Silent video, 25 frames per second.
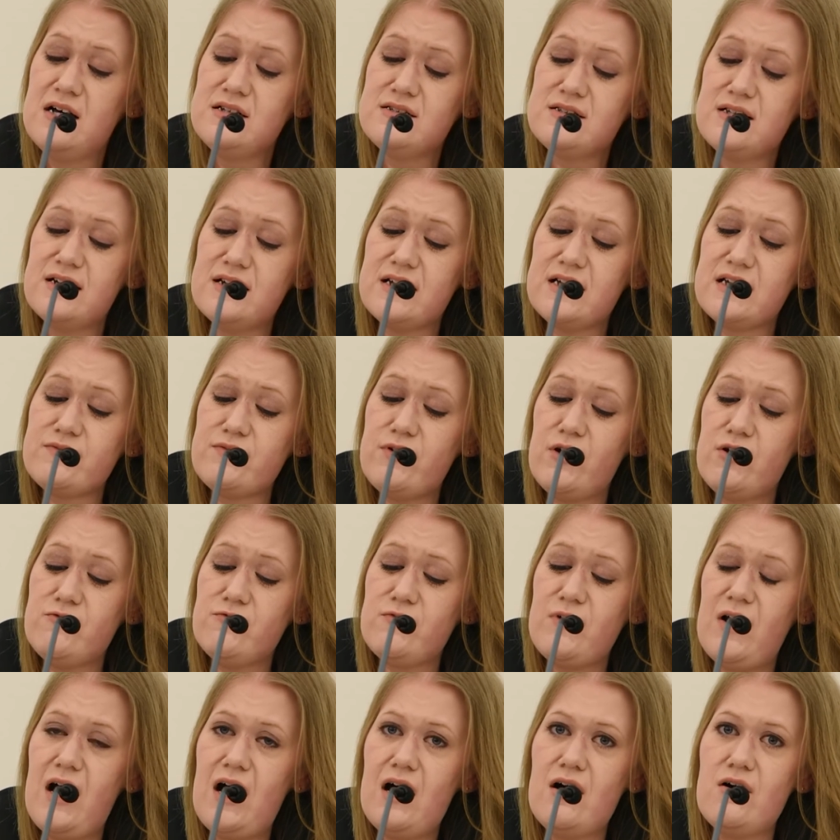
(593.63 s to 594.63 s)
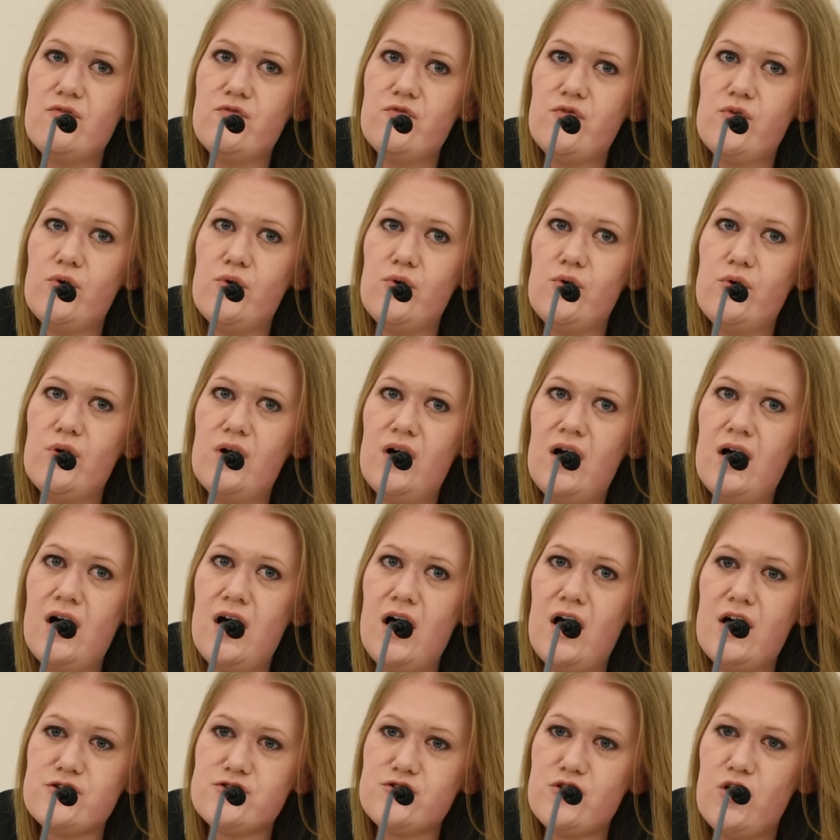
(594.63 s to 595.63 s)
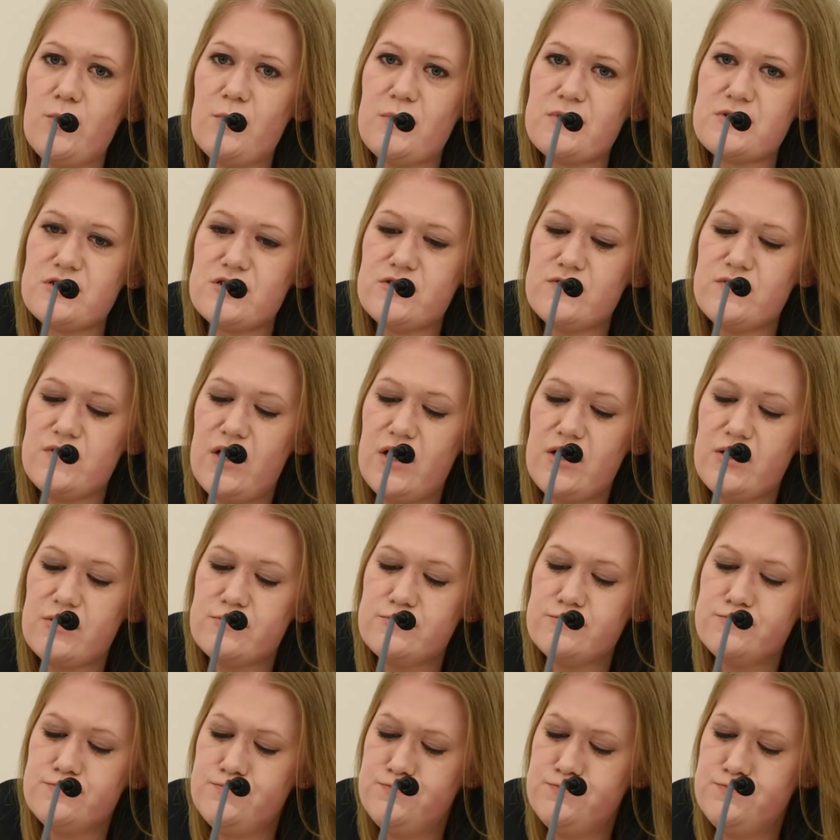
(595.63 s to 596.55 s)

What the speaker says: to leave her flat for a job interview.